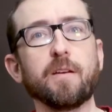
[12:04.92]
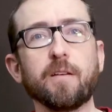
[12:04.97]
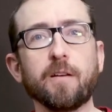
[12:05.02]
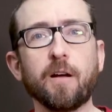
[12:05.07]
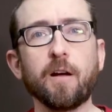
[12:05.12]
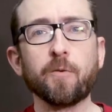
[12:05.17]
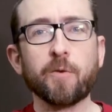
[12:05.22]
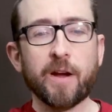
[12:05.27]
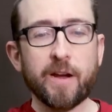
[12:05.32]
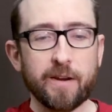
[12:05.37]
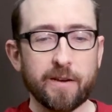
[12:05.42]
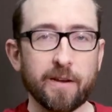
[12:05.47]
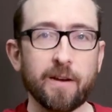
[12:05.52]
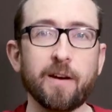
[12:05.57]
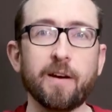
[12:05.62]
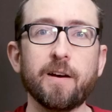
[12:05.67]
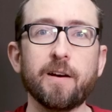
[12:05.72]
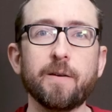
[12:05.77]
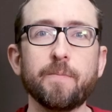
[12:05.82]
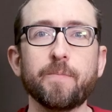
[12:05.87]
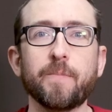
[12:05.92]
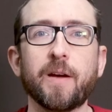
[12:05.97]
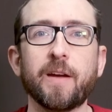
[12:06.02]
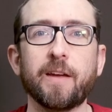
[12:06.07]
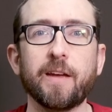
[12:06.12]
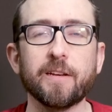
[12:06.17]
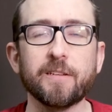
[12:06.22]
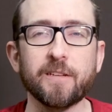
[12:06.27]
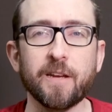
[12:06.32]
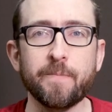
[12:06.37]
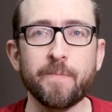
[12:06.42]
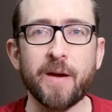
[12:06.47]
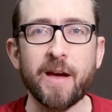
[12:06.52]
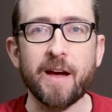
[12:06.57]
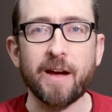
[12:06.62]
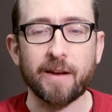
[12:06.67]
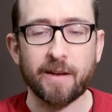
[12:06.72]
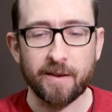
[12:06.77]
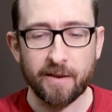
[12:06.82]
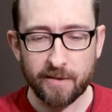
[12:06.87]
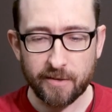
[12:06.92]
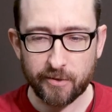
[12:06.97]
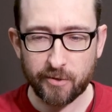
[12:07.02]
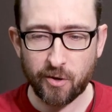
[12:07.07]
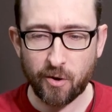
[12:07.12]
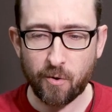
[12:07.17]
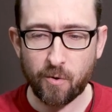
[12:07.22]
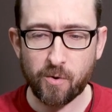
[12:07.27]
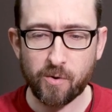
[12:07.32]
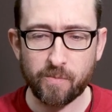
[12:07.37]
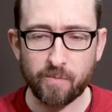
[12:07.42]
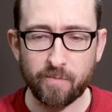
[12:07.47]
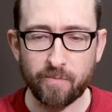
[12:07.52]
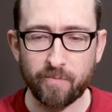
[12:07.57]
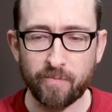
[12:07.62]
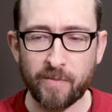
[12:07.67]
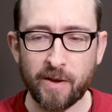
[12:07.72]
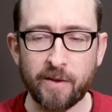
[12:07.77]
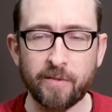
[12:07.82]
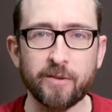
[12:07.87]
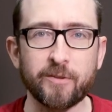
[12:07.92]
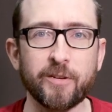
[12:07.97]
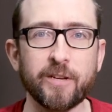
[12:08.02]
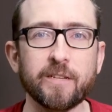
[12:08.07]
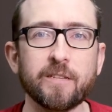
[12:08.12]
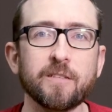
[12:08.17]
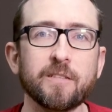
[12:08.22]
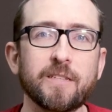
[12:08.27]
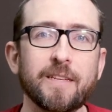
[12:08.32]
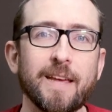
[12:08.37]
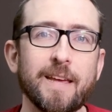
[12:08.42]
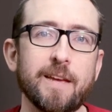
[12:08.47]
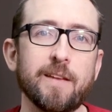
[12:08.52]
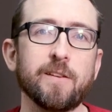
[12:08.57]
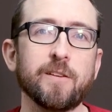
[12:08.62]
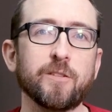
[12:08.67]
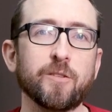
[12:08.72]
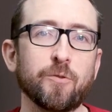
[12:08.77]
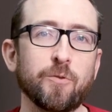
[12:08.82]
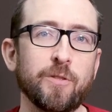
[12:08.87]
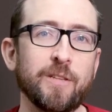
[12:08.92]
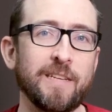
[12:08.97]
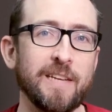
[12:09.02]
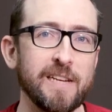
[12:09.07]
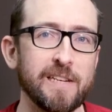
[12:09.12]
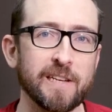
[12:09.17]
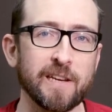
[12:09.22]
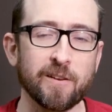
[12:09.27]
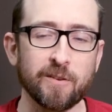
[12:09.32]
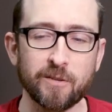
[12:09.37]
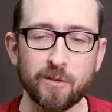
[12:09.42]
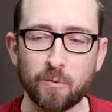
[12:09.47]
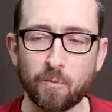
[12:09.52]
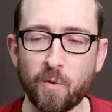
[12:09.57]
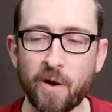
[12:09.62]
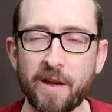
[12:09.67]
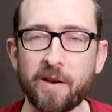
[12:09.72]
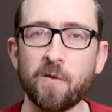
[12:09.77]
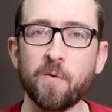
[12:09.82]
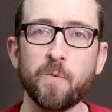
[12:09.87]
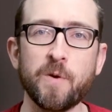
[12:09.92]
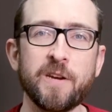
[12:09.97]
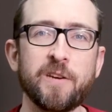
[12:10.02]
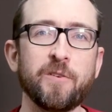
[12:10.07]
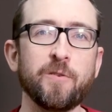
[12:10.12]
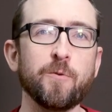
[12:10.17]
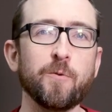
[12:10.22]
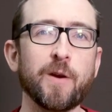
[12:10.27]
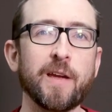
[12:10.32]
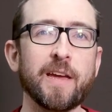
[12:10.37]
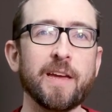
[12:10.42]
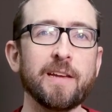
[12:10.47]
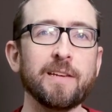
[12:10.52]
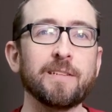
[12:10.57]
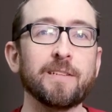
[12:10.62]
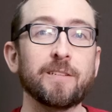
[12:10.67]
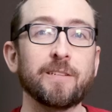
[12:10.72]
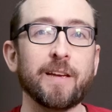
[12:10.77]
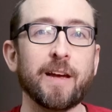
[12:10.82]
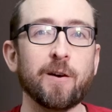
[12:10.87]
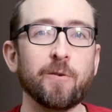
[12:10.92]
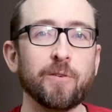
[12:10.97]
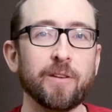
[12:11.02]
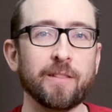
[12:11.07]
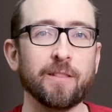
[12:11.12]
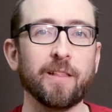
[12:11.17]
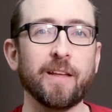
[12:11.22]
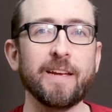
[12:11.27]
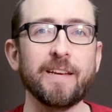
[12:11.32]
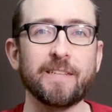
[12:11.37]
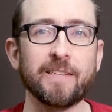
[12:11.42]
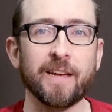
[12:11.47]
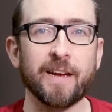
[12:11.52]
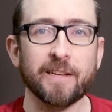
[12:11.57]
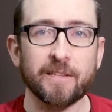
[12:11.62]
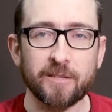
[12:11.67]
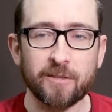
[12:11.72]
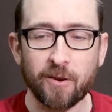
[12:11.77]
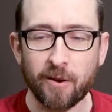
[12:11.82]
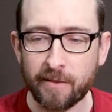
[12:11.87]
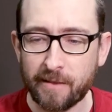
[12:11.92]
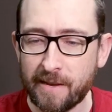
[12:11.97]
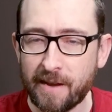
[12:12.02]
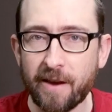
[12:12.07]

All right, I guess I'm back. So now that Jason's taken us through the details, why don't we do a sound and light test on the